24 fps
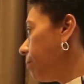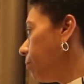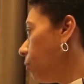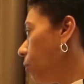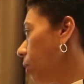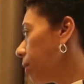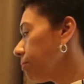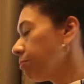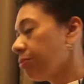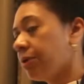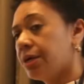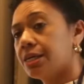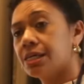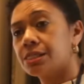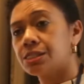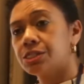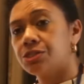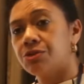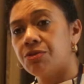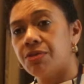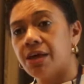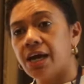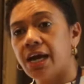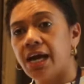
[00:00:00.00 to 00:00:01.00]
What
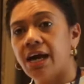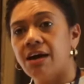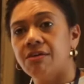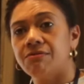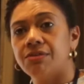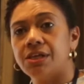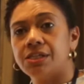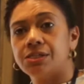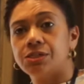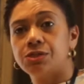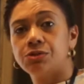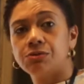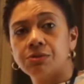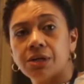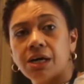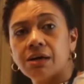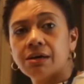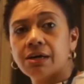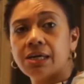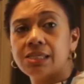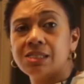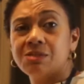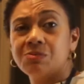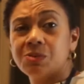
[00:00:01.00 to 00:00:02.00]
products do they have that suit
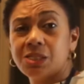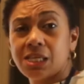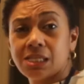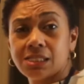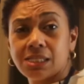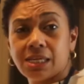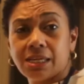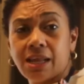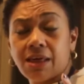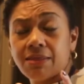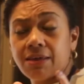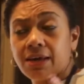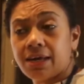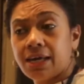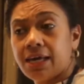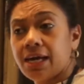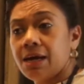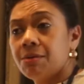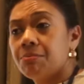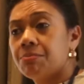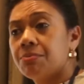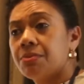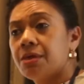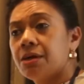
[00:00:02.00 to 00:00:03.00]
our customers? That's another
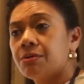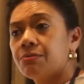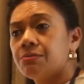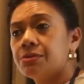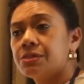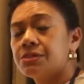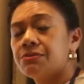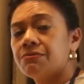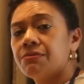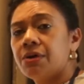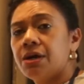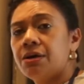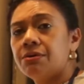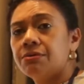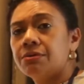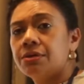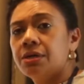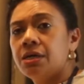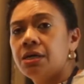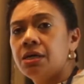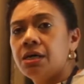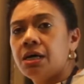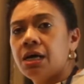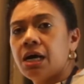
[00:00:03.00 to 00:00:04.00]
gap that was found.